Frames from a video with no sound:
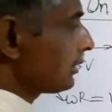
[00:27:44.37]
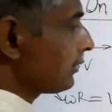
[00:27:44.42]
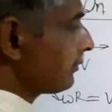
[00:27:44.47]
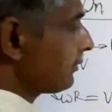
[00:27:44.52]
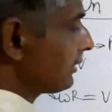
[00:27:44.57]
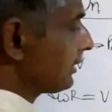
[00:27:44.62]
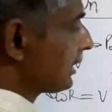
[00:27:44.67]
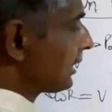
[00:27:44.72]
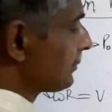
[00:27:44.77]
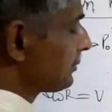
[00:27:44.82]

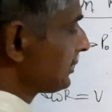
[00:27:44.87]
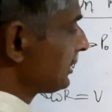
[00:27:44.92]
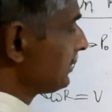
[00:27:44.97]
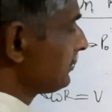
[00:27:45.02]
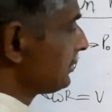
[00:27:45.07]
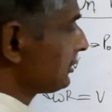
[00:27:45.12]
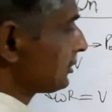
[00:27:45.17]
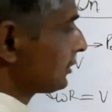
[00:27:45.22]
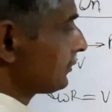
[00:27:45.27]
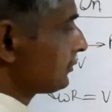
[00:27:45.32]
where upper
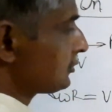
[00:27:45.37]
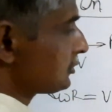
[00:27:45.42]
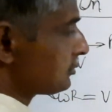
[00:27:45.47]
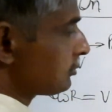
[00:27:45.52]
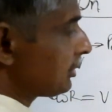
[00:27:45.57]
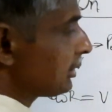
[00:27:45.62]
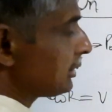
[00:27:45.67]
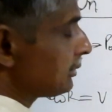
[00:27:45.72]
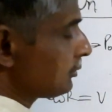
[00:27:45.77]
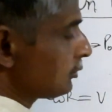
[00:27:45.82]
limit of
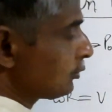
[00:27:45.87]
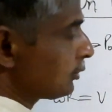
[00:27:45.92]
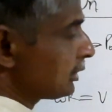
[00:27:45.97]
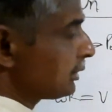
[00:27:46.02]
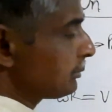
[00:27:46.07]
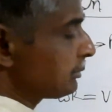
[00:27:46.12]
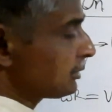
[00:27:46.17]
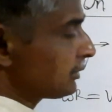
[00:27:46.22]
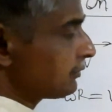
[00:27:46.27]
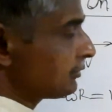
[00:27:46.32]
lower
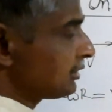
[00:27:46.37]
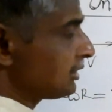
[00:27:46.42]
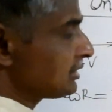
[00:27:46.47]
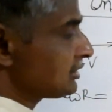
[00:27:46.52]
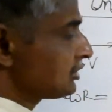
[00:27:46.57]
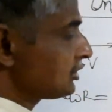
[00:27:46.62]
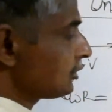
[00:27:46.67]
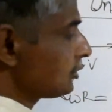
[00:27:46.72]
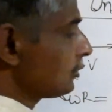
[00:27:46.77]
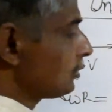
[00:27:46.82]
limit of t
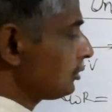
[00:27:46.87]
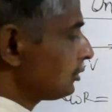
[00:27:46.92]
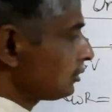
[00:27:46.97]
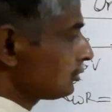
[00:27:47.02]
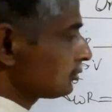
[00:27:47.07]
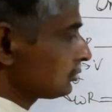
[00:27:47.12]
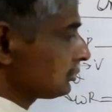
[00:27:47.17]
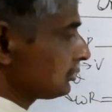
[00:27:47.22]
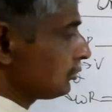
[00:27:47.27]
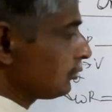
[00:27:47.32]
is 0.
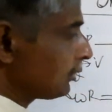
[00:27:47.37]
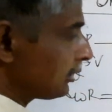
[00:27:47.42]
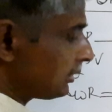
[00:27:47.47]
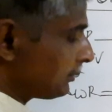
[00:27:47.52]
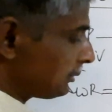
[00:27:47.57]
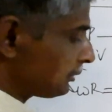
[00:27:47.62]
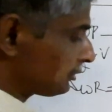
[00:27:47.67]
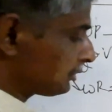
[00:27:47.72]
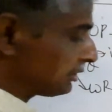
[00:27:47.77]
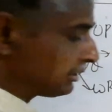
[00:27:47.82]
The lower
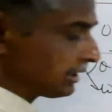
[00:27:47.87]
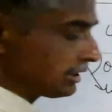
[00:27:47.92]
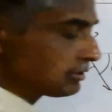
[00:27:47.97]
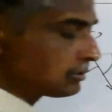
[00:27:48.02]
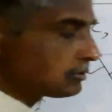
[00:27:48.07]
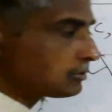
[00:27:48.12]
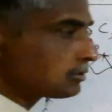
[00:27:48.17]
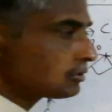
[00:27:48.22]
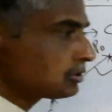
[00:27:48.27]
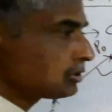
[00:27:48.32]
limit of theta is
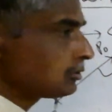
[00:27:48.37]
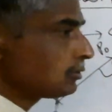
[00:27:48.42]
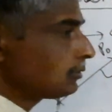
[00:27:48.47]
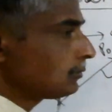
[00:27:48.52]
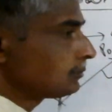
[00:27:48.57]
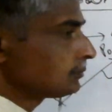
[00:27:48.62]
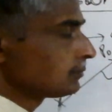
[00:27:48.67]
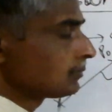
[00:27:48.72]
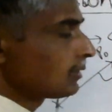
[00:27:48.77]
also 0.